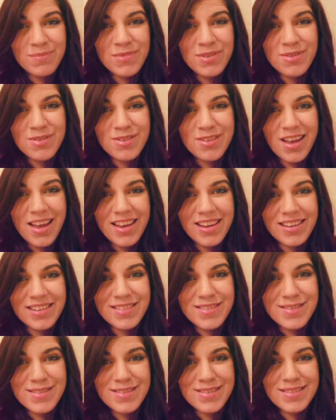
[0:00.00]

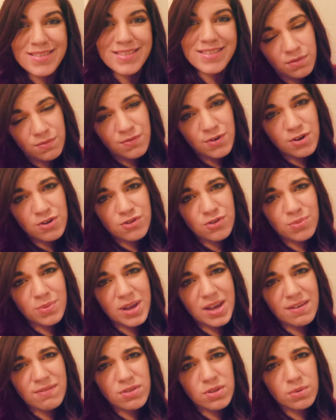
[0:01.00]
Science. First
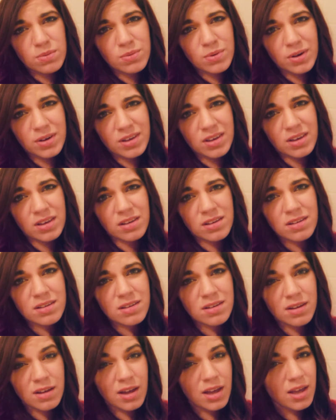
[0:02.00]
we have the rookie.
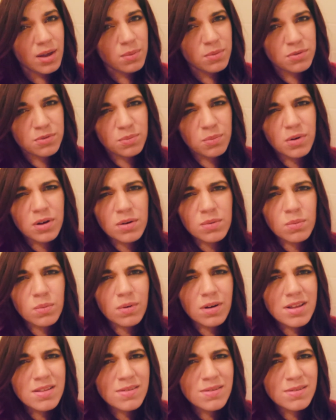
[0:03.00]
I was one
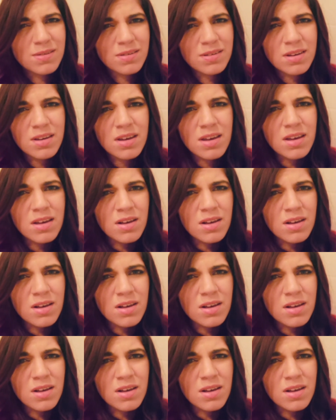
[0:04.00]
once.